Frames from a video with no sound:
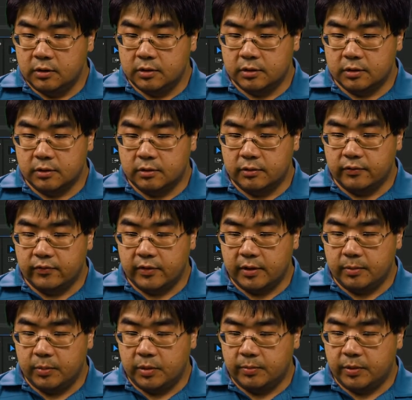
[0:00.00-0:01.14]
So if I
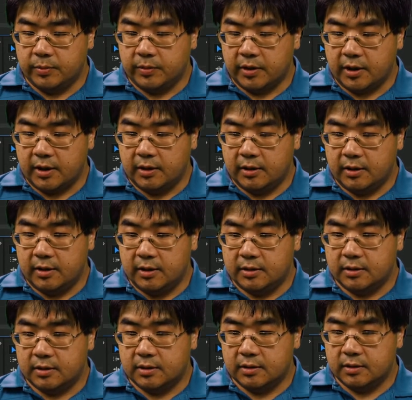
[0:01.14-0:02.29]
bump up the
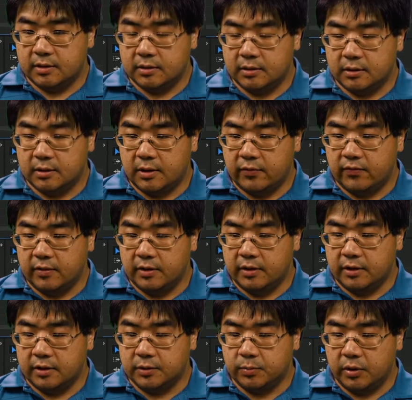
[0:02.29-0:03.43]
highlights, definitely
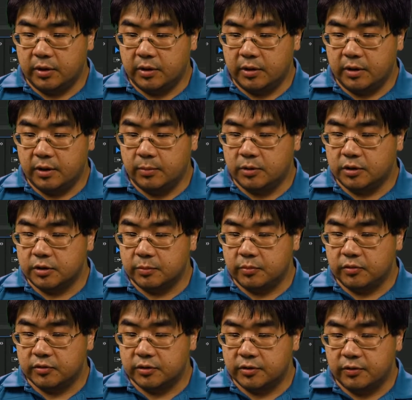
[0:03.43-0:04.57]
does brighten the image up
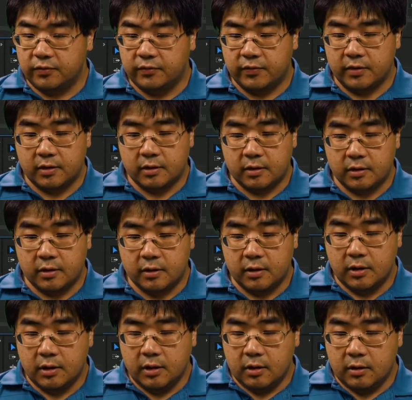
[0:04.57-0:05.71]
so far.
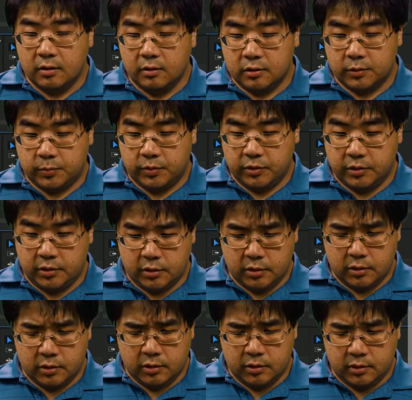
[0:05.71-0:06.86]
Looks pretty
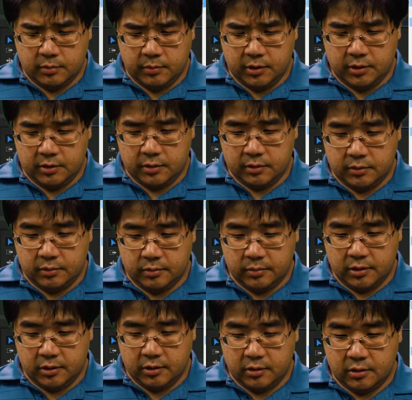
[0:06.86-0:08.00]
good. Let me zoom
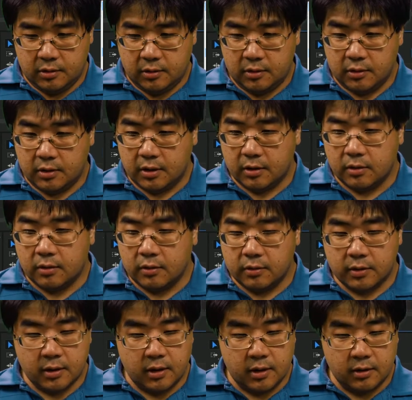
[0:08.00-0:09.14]
in and take a
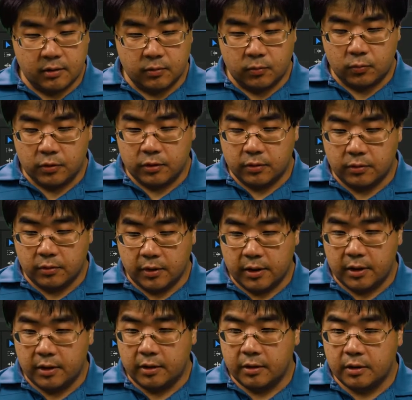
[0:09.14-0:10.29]
look at the wood
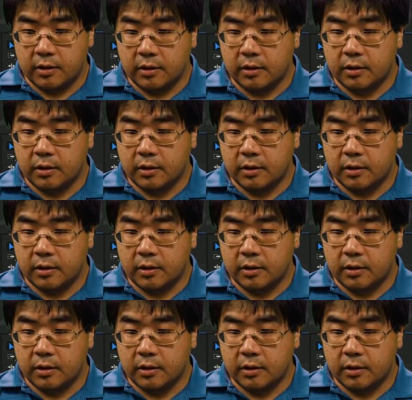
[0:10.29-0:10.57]
grain.